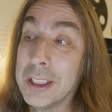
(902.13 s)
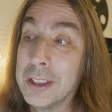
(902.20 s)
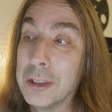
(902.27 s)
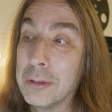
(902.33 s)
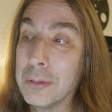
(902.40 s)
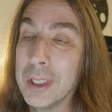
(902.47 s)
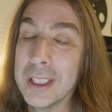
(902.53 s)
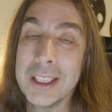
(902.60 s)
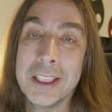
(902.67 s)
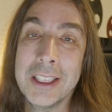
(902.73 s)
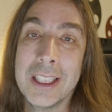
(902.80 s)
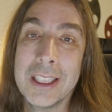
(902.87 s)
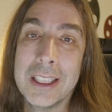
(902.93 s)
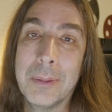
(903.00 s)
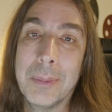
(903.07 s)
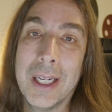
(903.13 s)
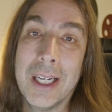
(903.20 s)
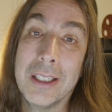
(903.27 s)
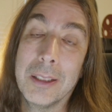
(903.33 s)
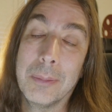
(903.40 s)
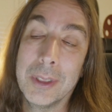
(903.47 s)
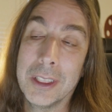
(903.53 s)
do want to check them
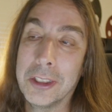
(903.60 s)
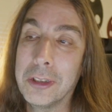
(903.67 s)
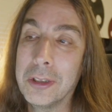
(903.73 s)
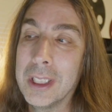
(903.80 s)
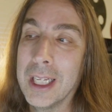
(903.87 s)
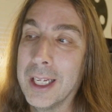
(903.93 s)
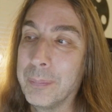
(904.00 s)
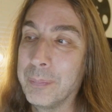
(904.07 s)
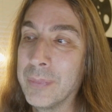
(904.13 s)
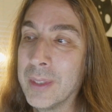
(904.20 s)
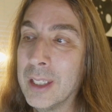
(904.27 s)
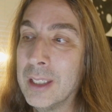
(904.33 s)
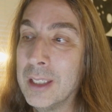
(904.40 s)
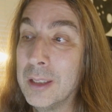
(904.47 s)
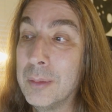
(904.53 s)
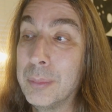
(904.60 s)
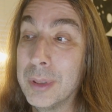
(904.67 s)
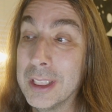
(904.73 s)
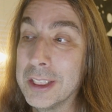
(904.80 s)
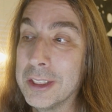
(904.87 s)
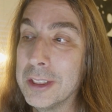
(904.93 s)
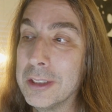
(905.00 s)
out. I'm going to do that
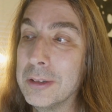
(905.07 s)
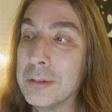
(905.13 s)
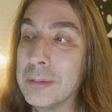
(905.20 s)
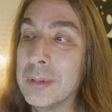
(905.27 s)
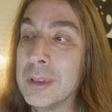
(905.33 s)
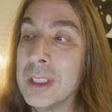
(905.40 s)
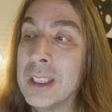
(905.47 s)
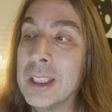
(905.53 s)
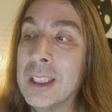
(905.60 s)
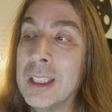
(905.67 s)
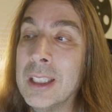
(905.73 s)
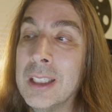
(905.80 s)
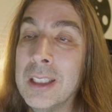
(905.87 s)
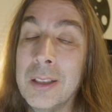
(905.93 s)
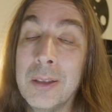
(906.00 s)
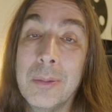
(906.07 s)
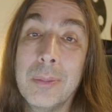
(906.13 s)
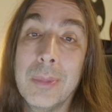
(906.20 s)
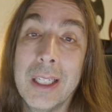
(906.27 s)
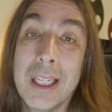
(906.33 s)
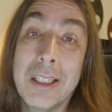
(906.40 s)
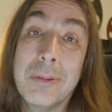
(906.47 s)
pretty soon.
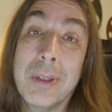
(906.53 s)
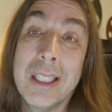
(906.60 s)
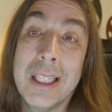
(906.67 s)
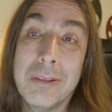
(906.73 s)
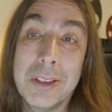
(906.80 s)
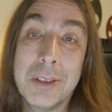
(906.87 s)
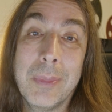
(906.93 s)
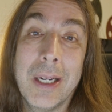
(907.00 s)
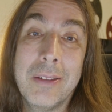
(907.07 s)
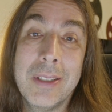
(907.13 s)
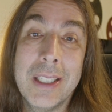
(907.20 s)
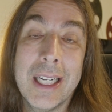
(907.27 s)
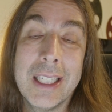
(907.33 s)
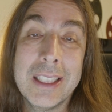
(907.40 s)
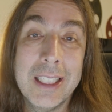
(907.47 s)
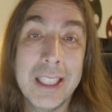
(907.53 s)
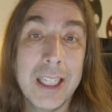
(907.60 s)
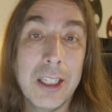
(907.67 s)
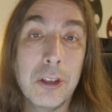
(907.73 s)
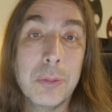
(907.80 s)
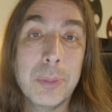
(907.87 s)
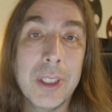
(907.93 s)
But anyway, that was my reaction.
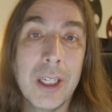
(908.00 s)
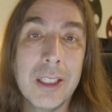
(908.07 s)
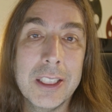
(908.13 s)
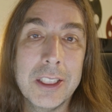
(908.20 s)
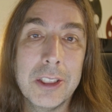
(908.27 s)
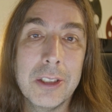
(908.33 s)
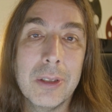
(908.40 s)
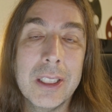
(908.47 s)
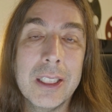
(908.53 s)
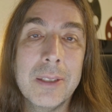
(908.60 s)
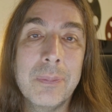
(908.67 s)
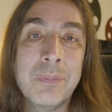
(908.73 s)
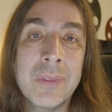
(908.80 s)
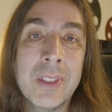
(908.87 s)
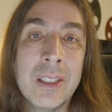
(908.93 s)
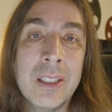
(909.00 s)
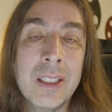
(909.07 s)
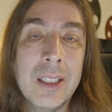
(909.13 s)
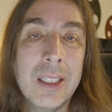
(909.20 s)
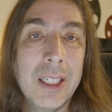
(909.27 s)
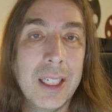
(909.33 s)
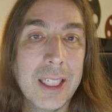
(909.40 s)
I hope you all enjoyed it.
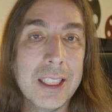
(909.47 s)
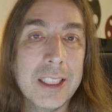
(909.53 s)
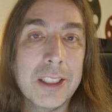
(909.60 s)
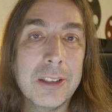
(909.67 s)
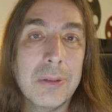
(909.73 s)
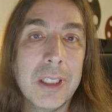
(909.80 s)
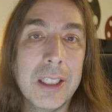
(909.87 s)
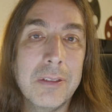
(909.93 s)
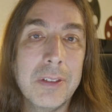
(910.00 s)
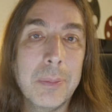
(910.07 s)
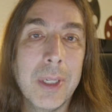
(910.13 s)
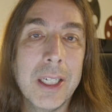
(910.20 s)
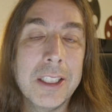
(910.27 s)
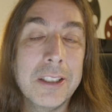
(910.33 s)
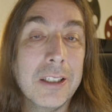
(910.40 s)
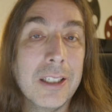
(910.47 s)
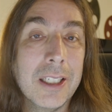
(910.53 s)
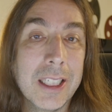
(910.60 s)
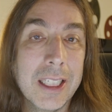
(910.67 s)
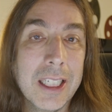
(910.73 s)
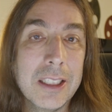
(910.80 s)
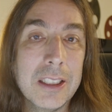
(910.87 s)
And I just want to remind you all
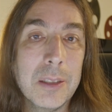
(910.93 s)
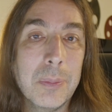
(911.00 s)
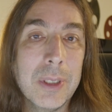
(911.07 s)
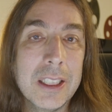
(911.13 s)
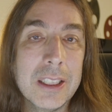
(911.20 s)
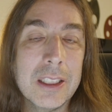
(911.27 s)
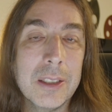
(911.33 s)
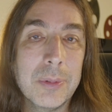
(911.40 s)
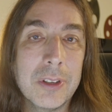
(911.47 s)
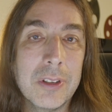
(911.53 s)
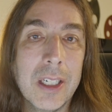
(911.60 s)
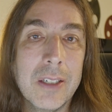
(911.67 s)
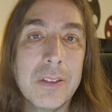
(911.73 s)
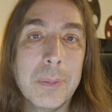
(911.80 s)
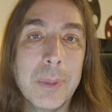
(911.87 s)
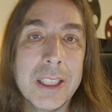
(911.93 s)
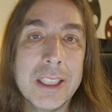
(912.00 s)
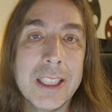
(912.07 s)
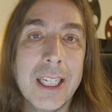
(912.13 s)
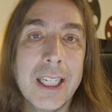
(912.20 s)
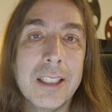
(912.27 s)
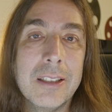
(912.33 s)
again to please subscribe to my
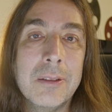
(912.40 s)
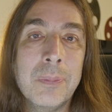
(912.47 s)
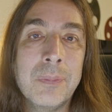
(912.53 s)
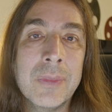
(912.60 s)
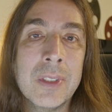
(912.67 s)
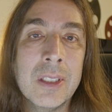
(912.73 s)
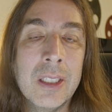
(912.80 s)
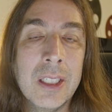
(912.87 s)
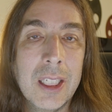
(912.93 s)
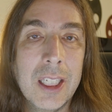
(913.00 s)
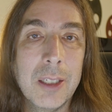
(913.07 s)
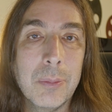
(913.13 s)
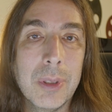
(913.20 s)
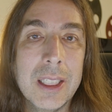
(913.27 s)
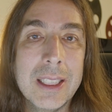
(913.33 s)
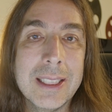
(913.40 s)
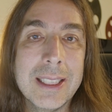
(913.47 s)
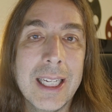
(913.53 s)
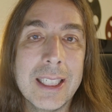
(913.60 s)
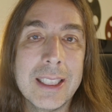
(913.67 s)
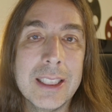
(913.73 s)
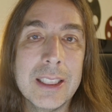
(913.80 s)
channel. And please
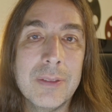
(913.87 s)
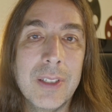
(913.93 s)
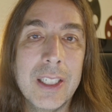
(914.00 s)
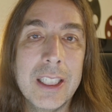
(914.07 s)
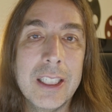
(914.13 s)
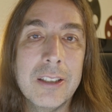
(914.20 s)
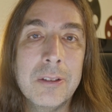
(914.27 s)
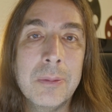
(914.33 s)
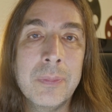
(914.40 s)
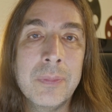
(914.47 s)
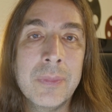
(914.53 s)
like this video.